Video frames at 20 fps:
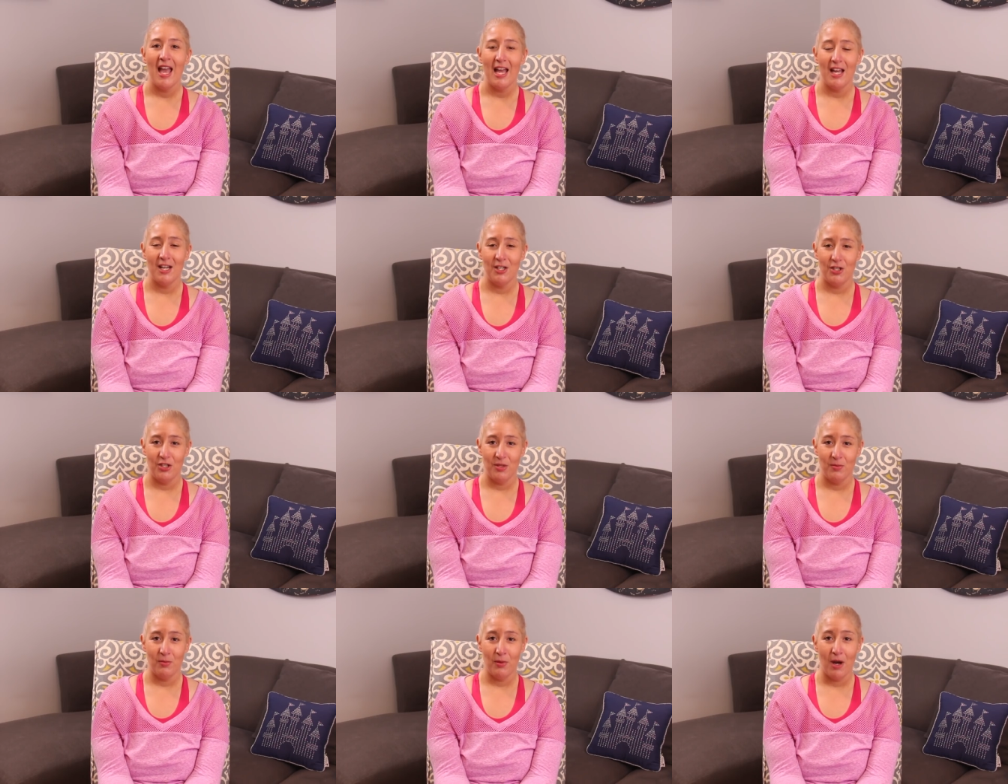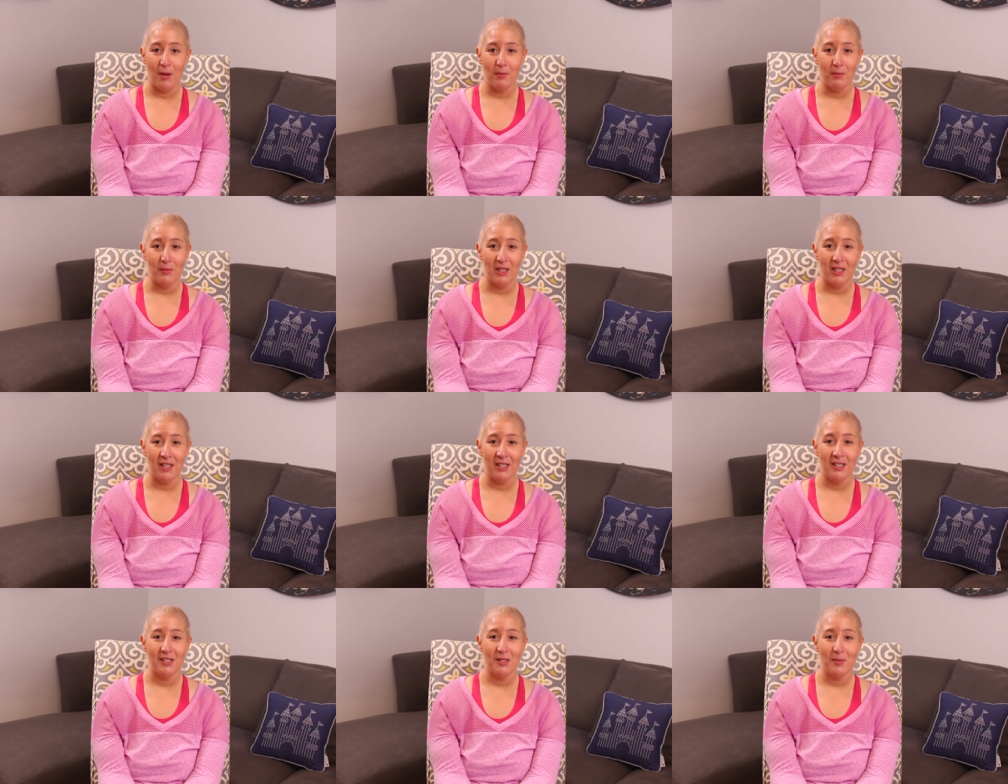and she bought
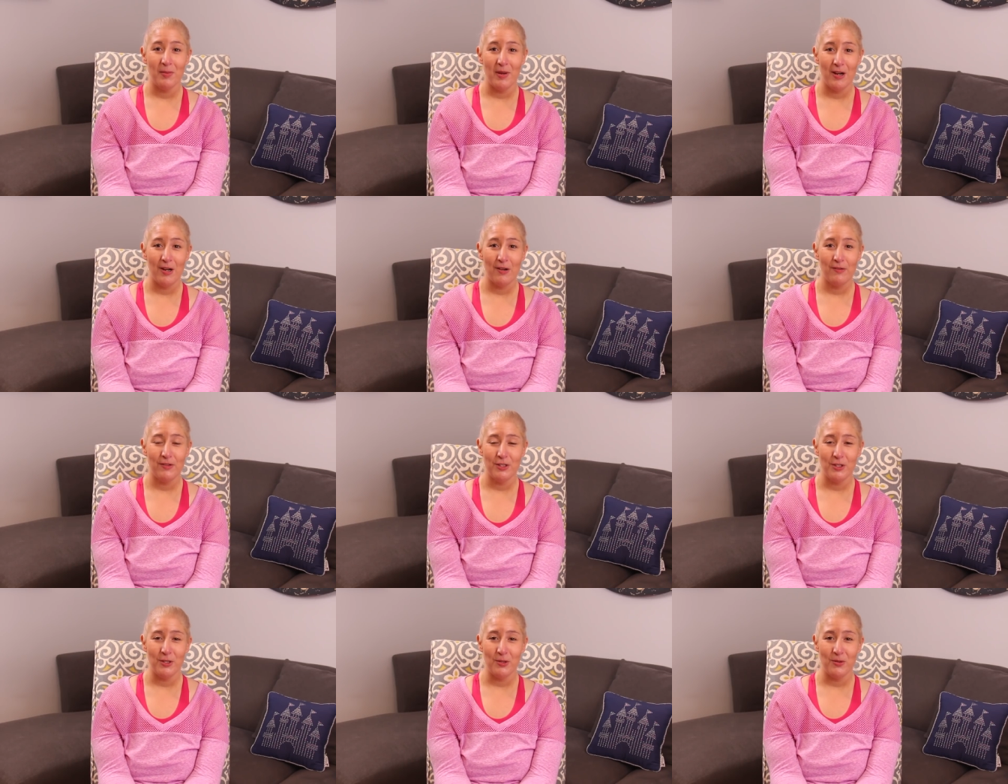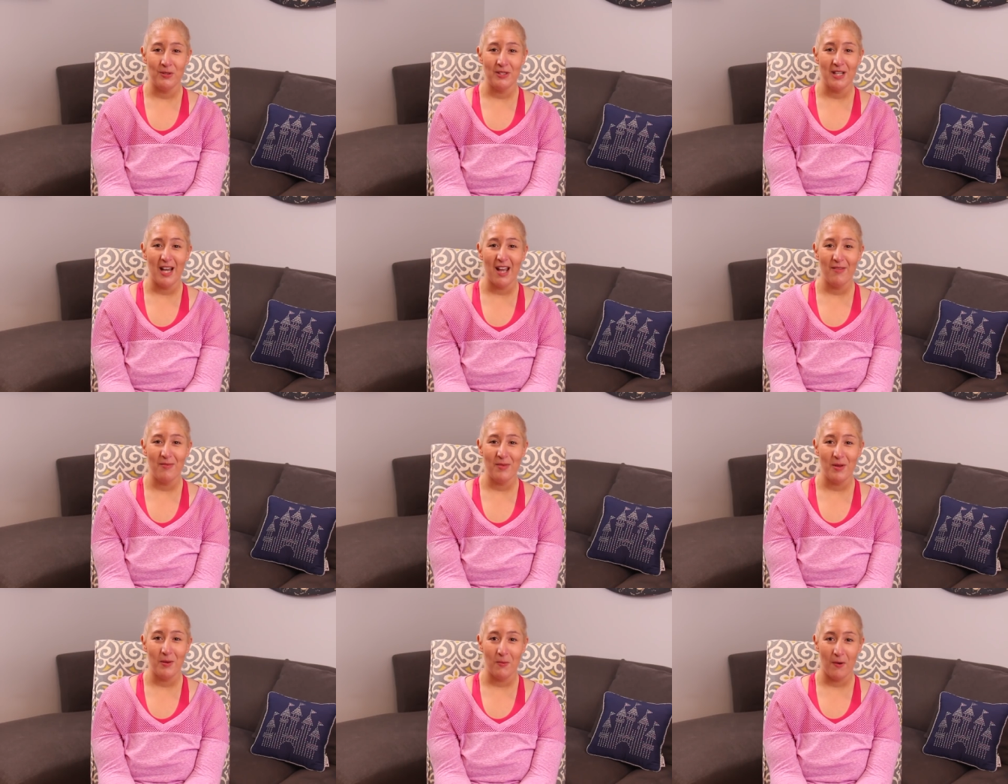me the pair of shoes
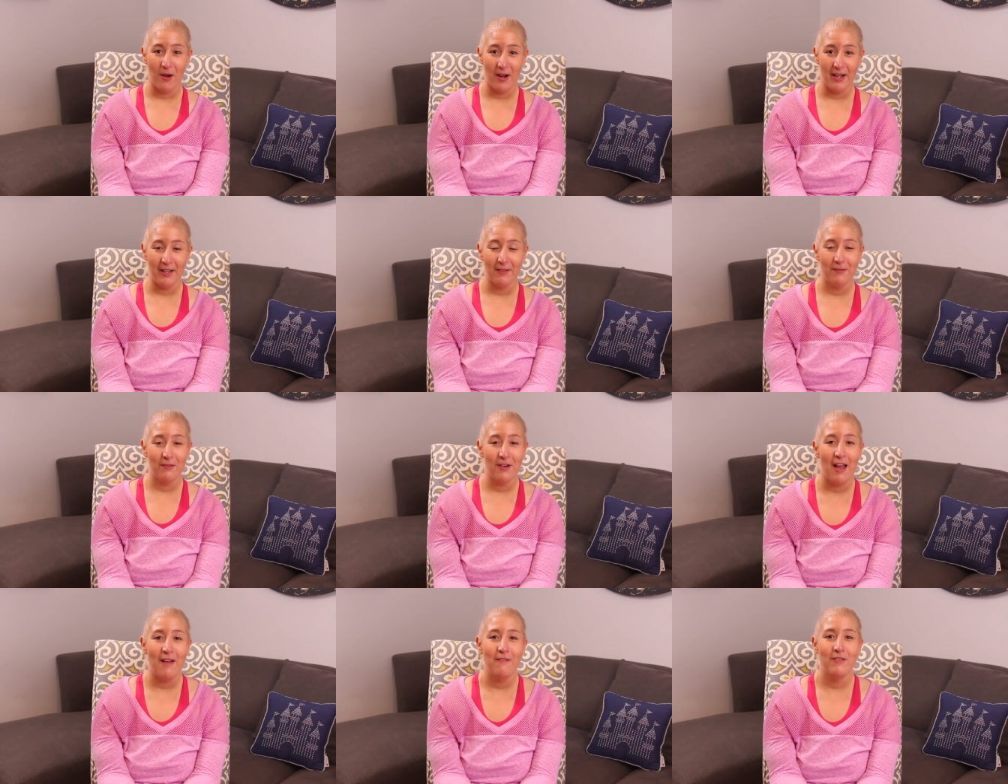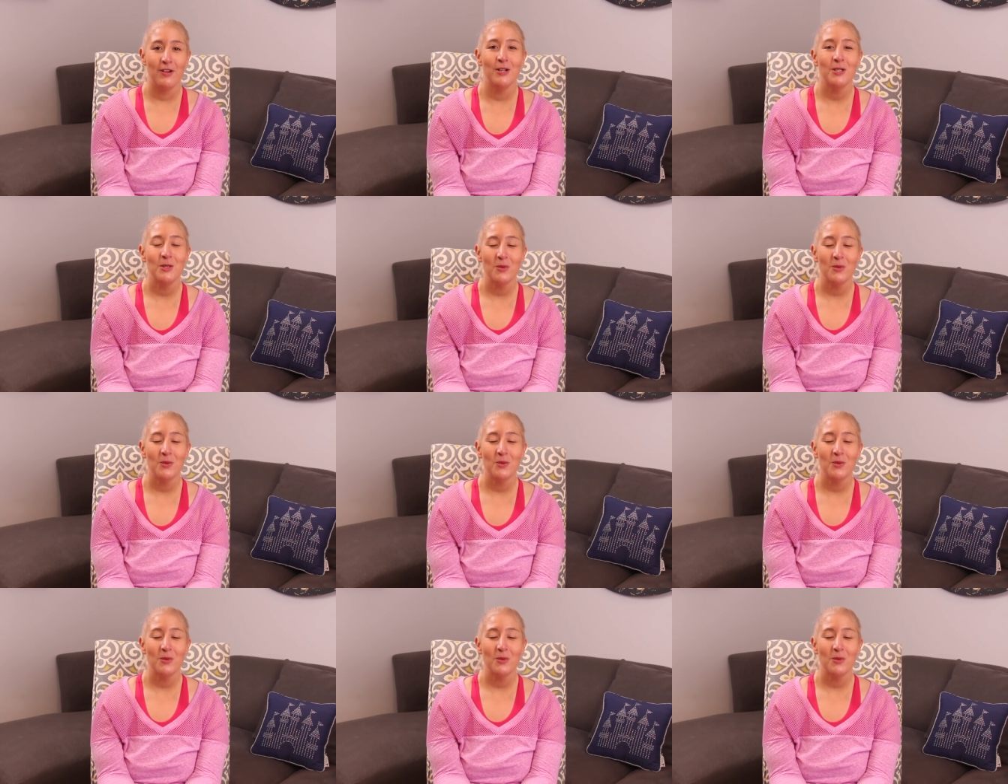I've been wanting forever.